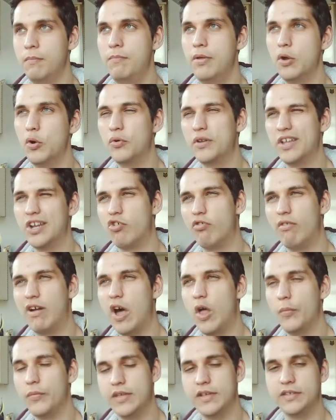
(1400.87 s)
build it
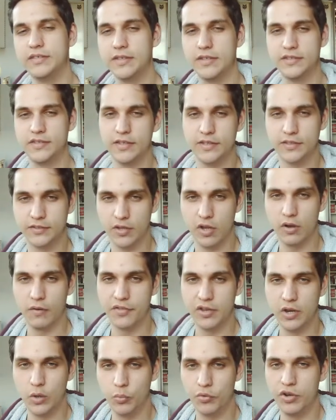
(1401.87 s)
around the existing stuff
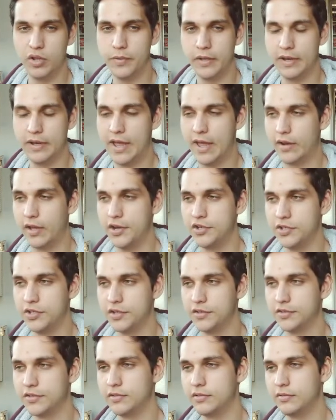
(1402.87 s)
than it would have been had I
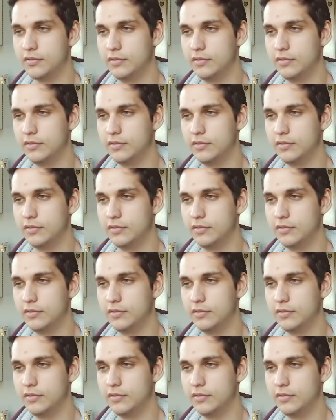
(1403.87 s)
just,